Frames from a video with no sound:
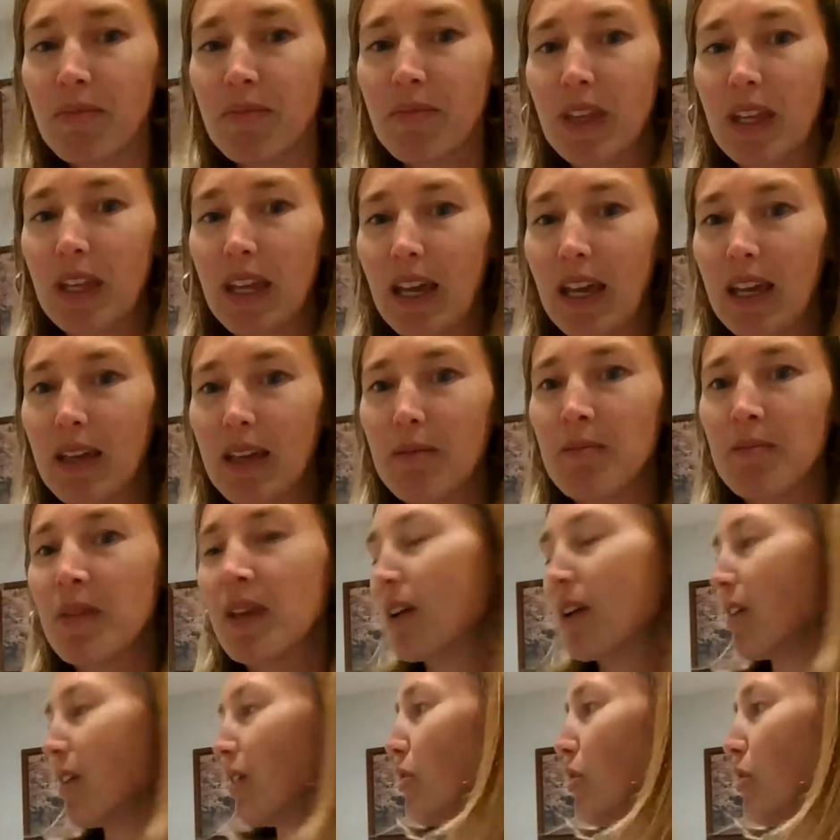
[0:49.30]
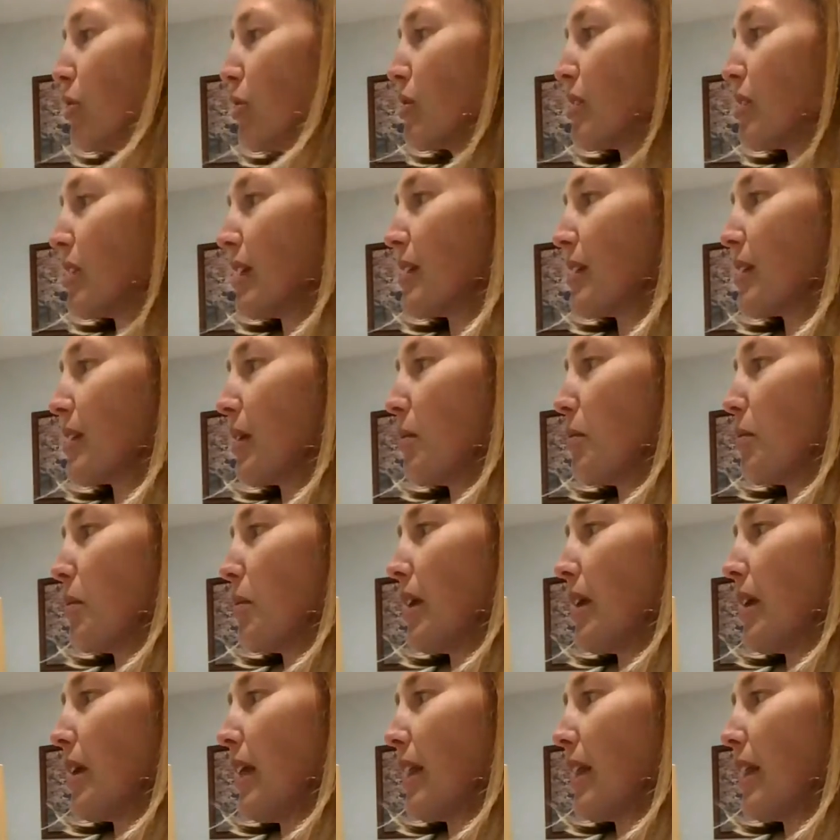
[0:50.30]
Okay? And those things can
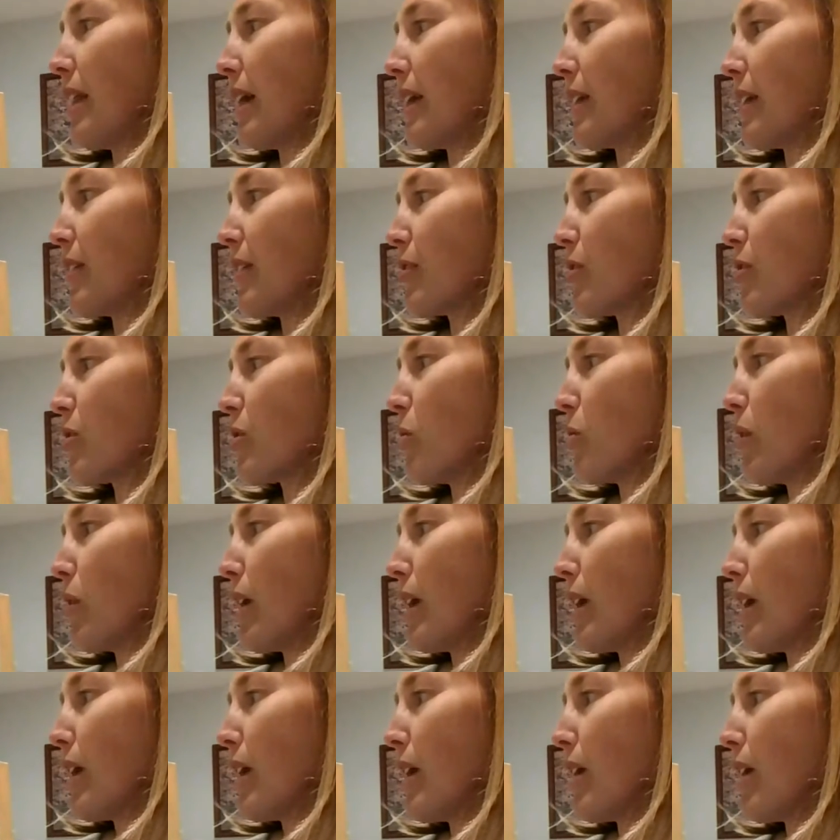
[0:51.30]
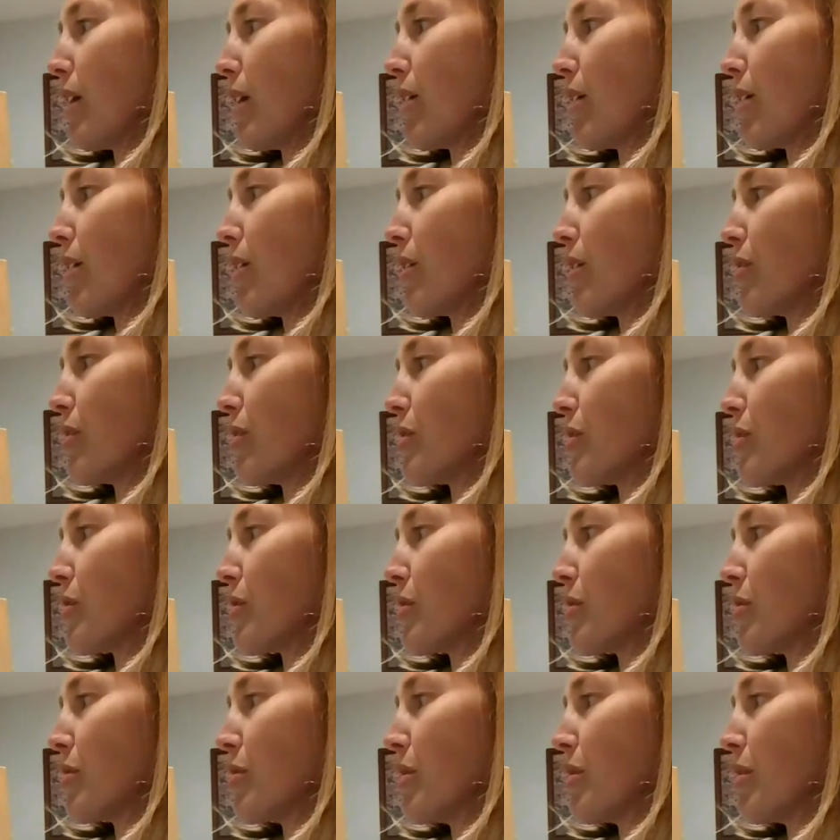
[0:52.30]
be like
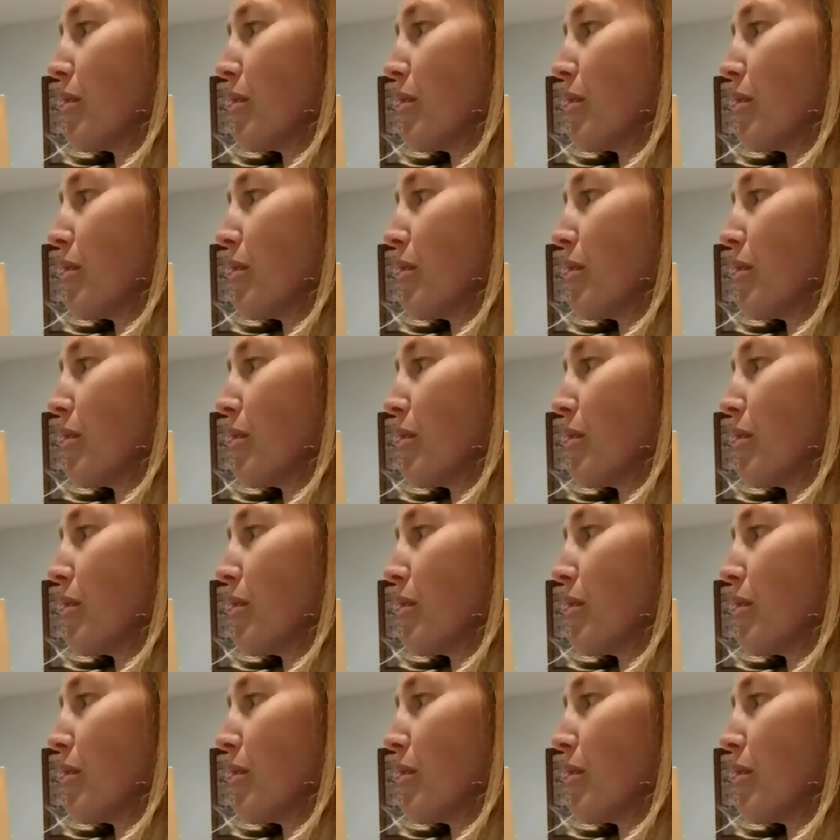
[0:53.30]
squares.